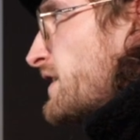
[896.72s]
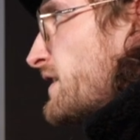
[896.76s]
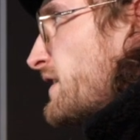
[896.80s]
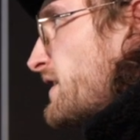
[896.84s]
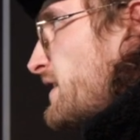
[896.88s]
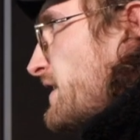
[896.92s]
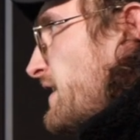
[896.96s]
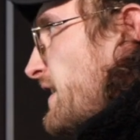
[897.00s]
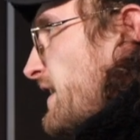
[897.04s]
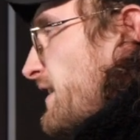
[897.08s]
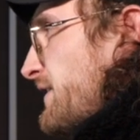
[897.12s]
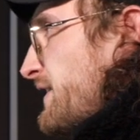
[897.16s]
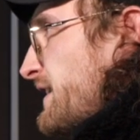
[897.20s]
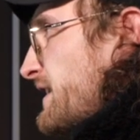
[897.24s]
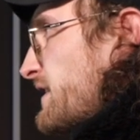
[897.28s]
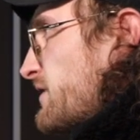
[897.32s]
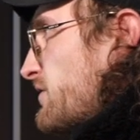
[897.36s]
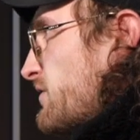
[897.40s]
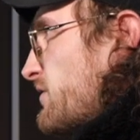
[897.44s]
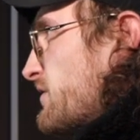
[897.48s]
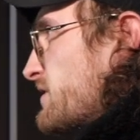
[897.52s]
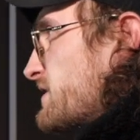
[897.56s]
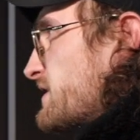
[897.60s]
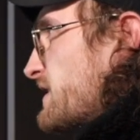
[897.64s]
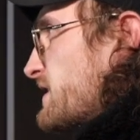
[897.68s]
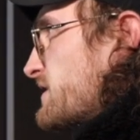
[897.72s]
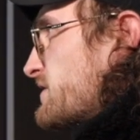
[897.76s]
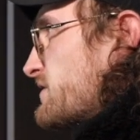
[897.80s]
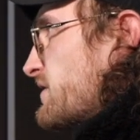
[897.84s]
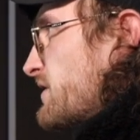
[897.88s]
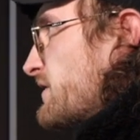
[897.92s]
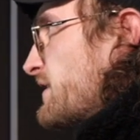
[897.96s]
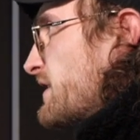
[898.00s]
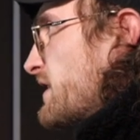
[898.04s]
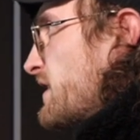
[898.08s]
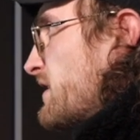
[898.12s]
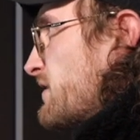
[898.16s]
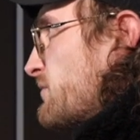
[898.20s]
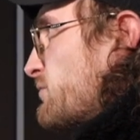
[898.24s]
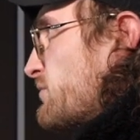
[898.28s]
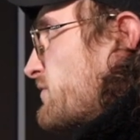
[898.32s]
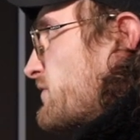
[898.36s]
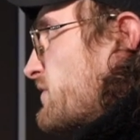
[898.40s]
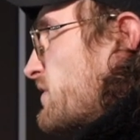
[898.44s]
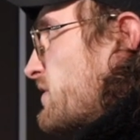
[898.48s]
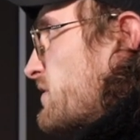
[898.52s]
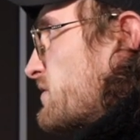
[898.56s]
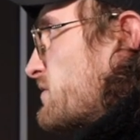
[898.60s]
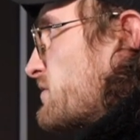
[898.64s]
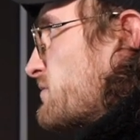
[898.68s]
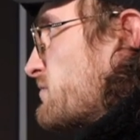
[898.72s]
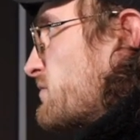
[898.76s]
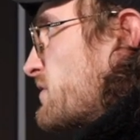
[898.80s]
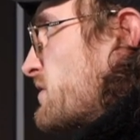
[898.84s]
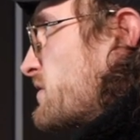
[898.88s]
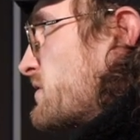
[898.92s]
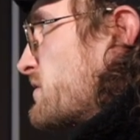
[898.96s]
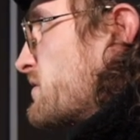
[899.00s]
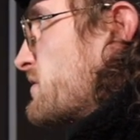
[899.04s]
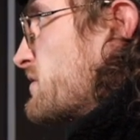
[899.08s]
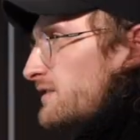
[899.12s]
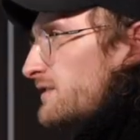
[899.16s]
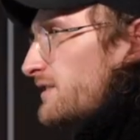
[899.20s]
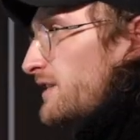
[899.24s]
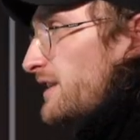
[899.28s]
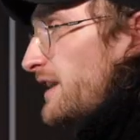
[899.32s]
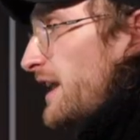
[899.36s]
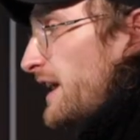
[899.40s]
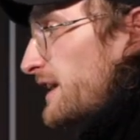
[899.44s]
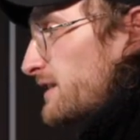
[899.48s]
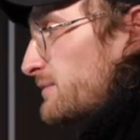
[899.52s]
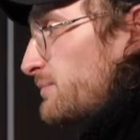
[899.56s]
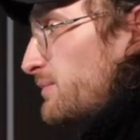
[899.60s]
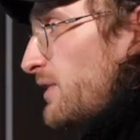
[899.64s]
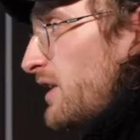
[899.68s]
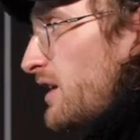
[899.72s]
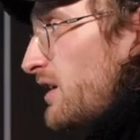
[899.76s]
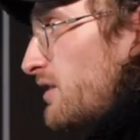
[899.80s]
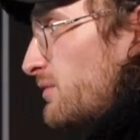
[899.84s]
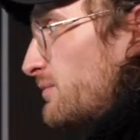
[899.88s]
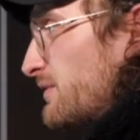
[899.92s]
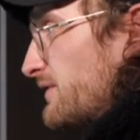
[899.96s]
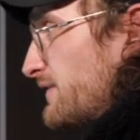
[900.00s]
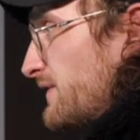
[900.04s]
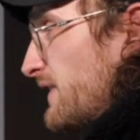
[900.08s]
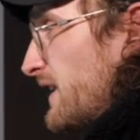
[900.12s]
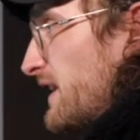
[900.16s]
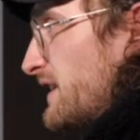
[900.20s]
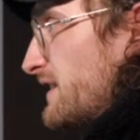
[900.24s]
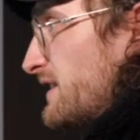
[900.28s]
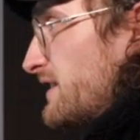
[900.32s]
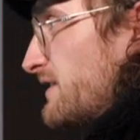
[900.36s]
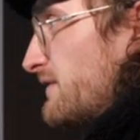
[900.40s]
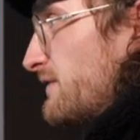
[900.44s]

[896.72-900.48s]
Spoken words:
Yeah, I think another session on that and we've got a good one. The next part will be finding a